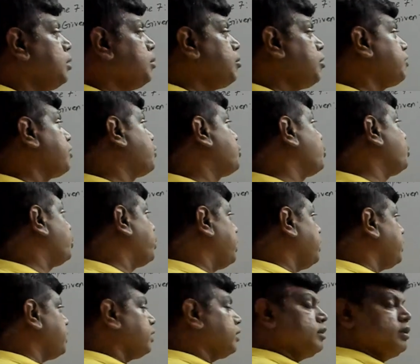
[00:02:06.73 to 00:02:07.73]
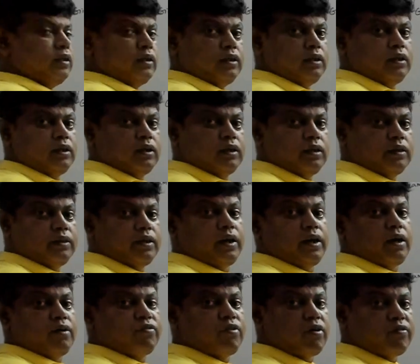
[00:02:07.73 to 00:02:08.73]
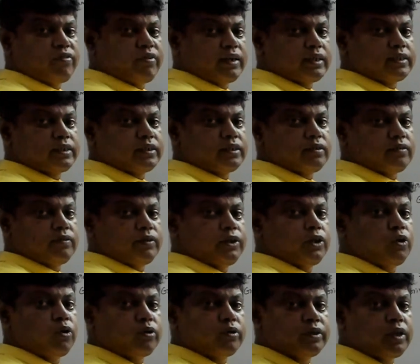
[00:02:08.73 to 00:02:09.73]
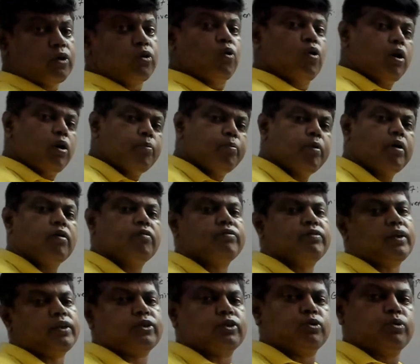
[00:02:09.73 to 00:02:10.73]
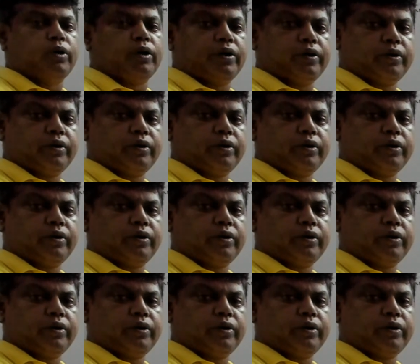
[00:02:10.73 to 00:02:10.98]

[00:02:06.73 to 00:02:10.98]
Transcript: of the student, then f of x will denote the roll number of that student,